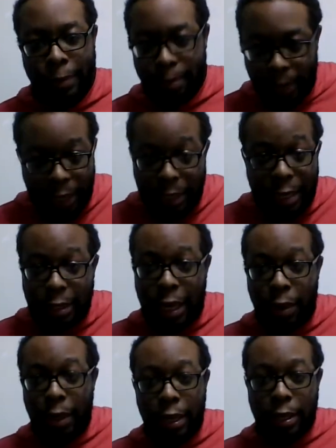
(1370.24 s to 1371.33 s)
That's just
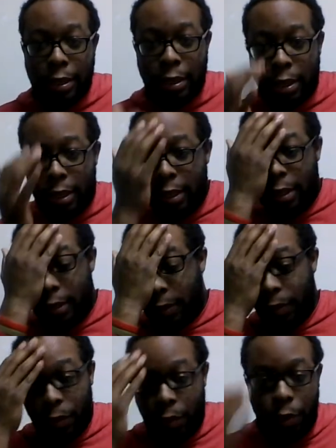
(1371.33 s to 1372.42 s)
how it is.
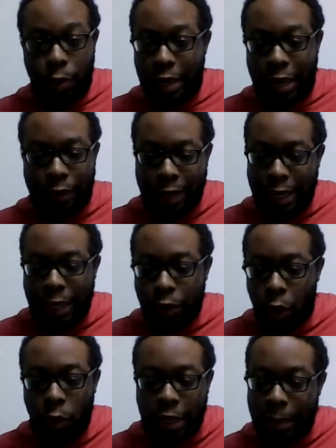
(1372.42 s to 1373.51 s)
We will never get
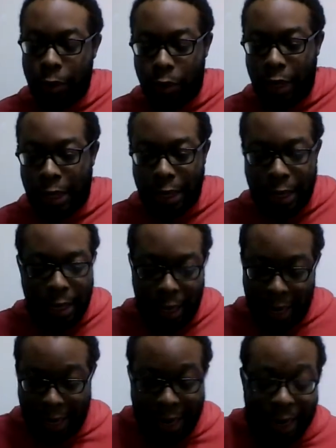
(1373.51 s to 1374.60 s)
no type of credit
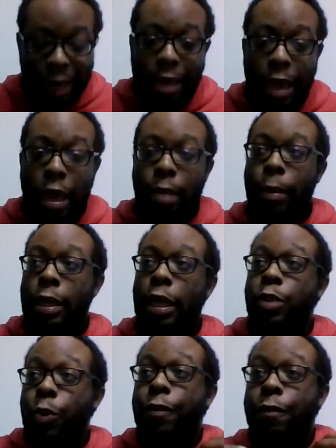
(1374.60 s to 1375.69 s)
in any game
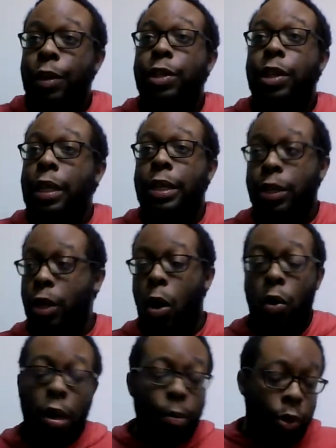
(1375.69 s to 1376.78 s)
unless we physically just
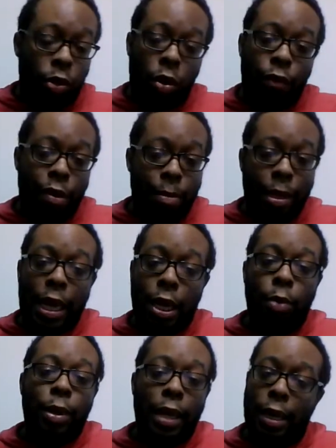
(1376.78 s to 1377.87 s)
hold up the trophy and be like, yo,
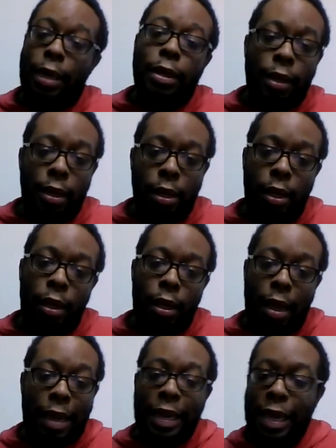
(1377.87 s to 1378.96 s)
we got it.
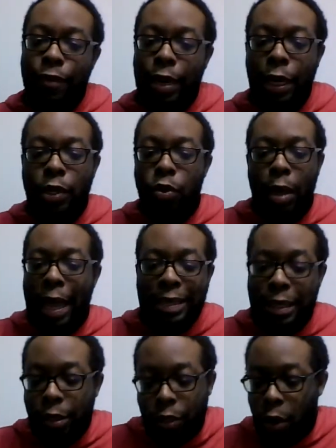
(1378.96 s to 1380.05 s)
And even
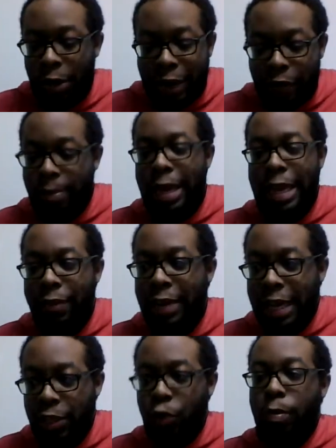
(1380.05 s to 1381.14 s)
actually, you know what, never mind. Even
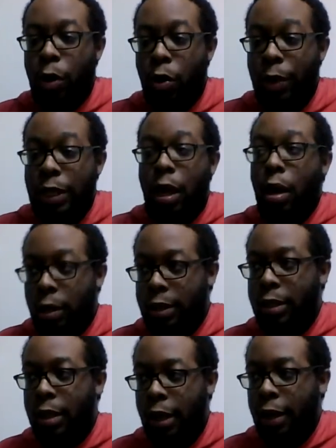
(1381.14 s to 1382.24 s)
that Super Bowl we lost.